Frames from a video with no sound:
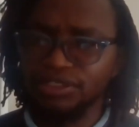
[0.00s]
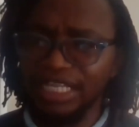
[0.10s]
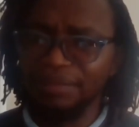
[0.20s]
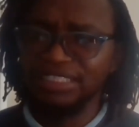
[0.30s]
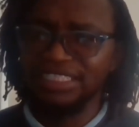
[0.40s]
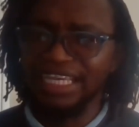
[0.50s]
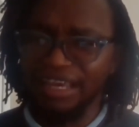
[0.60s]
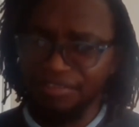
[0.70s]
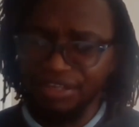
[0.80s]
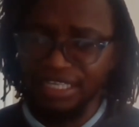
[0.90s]
So that means
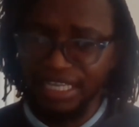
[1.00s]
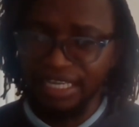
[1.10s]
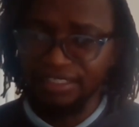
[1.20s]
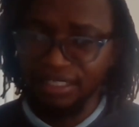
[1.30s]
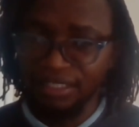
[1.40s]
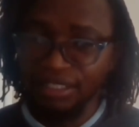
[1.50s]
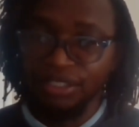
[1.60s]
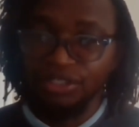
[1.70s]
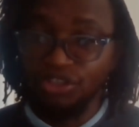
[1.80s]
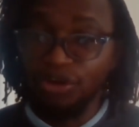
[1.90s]
every year
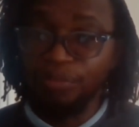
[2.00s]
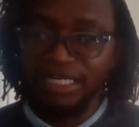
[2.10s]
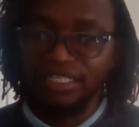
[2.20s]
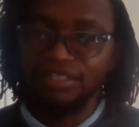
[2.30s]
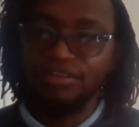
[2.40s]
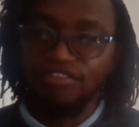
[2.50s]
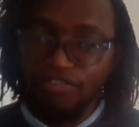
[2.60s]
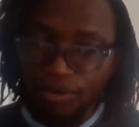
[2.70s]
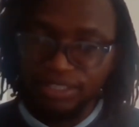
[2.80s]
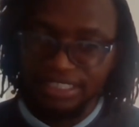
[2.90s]
your money
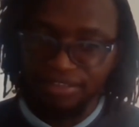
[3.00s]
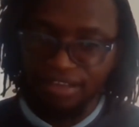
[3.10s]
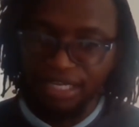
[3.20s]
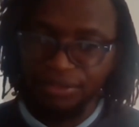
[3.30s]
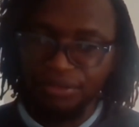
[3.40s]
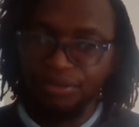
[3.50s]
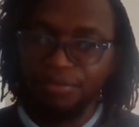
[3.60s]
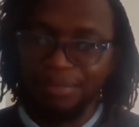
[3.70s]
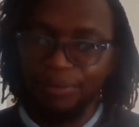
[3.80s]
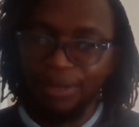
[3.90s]
falls in value
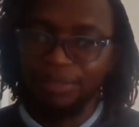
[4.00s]
by